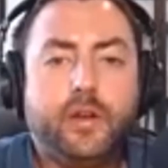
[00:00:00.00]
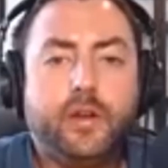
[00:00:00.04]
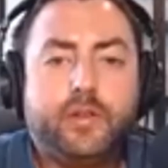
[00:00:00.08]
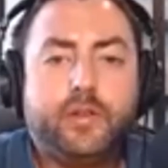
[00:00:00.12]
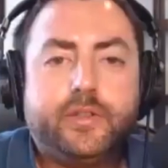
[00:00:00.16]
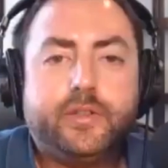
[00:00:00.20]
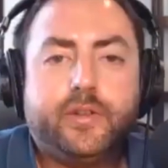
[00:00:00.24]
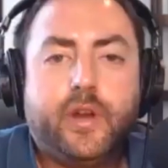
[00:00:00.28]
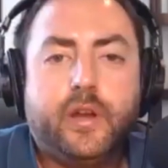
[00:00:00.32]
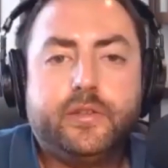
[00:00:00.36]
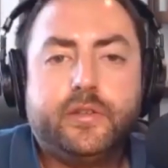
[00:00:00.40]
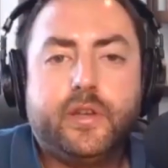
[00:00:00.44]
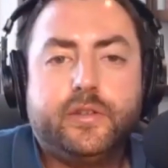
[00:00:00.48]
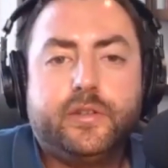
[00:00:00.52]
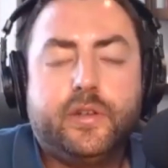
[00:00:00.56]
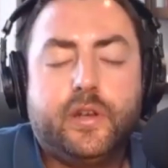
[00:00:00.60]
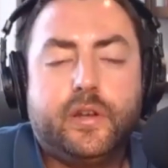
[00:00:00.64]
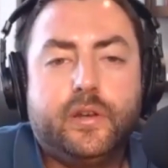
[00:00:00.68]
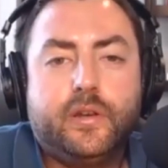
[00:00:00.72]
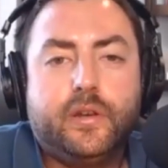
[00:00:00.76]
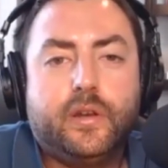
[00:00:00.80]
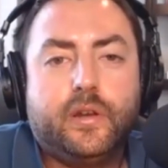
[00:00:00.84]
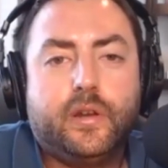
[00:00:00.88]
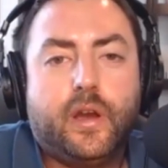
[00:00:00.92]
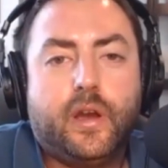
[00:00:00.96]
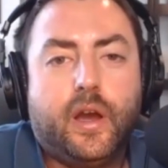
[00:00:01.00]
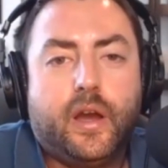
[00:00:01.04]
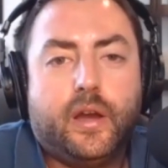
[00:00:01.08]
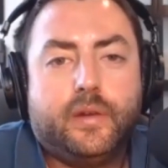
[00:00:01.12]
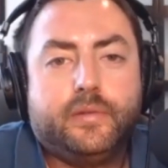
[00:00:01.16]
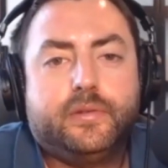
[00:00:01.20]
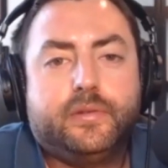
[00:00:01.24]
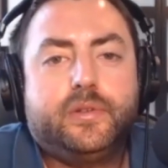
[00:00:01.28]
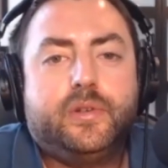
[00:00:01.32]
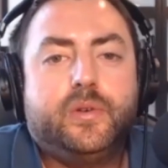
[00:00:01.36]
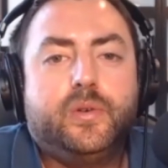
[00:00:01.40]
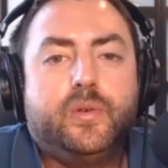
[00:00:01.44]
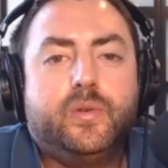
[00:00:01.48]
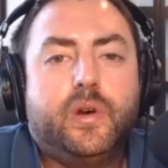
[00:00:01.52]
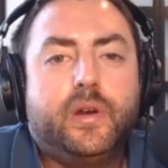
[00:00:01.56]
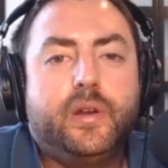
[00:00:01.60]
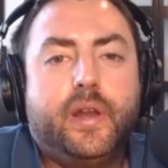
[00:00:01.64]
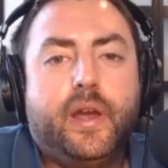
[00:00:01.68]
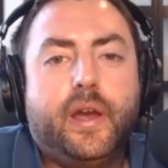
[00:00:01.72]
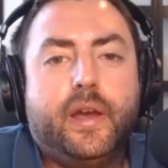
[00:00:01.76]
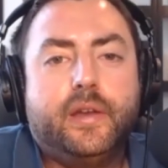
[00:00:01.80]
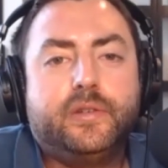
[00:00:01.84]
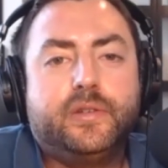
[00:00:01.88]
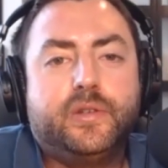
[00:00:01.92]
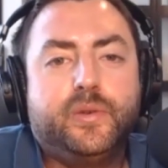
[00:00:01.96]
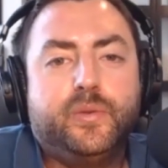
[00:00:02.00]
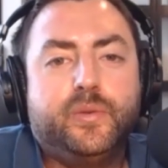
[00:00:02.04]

let's transition to Inez, who